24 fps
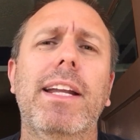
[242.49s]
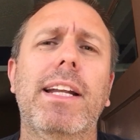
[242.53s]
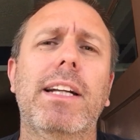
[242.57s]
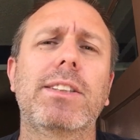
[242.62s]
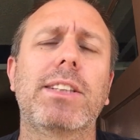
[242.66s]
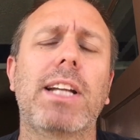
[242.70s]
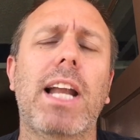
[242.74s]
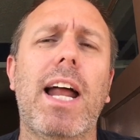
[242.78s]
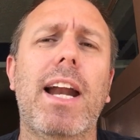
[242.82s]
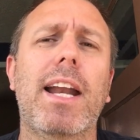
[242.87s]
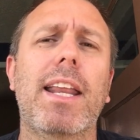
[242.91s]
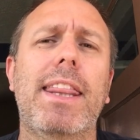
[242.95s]

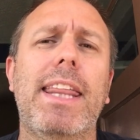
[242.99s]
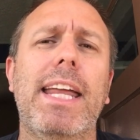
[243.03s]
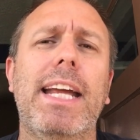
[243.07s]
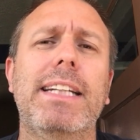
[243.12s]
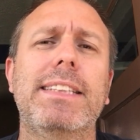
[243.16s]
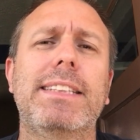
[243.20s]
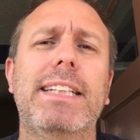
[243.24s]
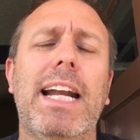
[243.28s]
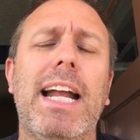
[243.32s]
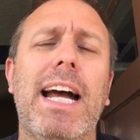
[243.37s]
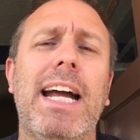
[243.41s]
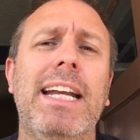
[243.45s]
There's a lot of
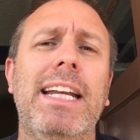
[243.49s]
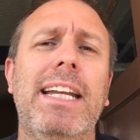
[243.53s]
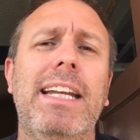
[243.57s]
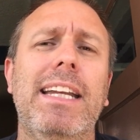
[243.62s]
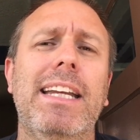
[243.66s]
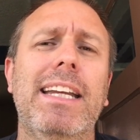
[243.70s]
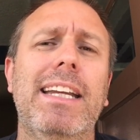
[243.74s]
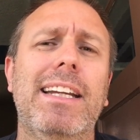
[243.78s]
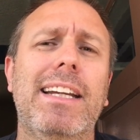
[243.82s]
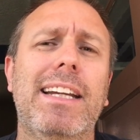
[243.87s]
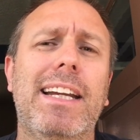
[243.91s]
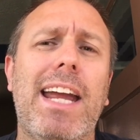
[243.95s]
things that I
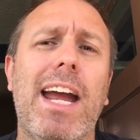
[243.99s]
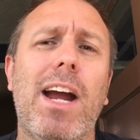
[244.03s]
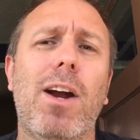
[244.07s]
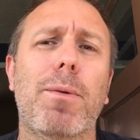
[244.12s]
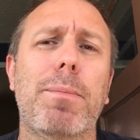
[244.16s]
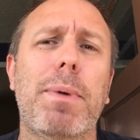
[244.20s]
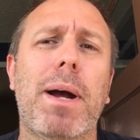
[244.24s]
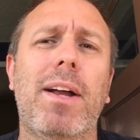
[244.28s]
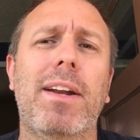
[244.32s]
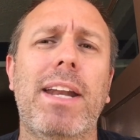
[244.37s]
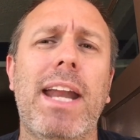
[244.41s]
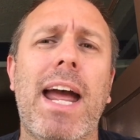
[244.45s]
care
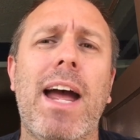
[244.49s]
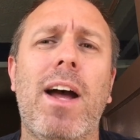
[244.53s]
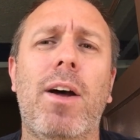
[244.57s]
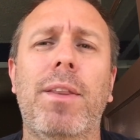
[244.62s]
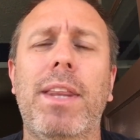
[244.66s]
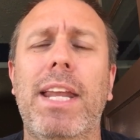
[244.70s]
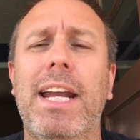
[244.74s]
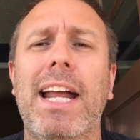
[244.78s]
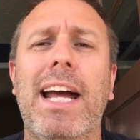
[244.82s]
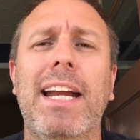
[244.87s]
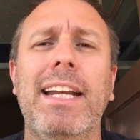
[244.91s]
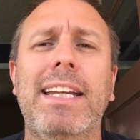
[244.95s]
about now
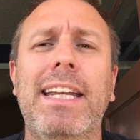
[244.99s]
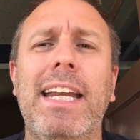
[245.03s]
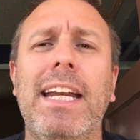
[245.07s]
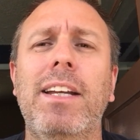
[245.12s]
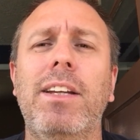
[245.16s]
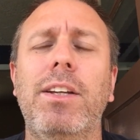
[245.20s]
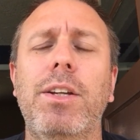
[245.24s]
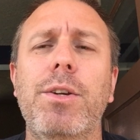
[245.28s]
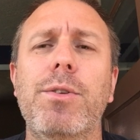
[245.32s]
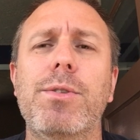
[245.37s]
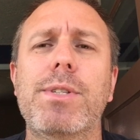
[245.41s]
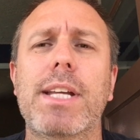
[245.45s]
that I
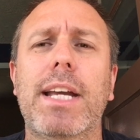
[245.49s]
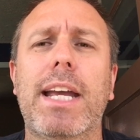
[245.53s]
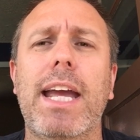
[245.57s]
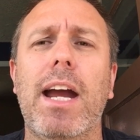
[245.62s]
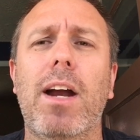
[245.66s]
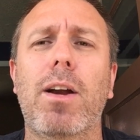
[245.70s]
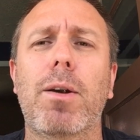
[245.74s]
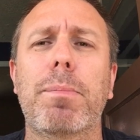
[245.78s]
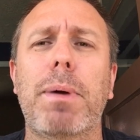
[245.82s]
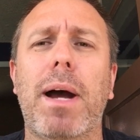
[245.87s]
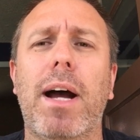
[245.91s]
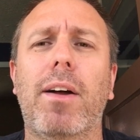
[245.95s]
didn't used to
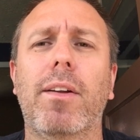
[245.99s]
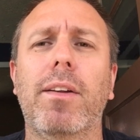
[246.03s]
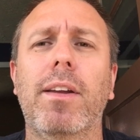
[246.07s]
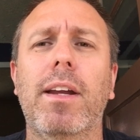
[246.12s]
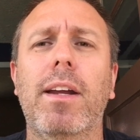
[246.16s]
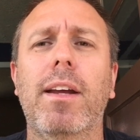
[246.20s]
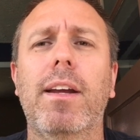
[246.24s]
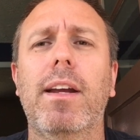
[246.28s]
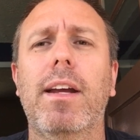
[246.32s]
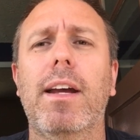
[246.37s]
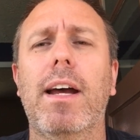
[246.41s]
care about.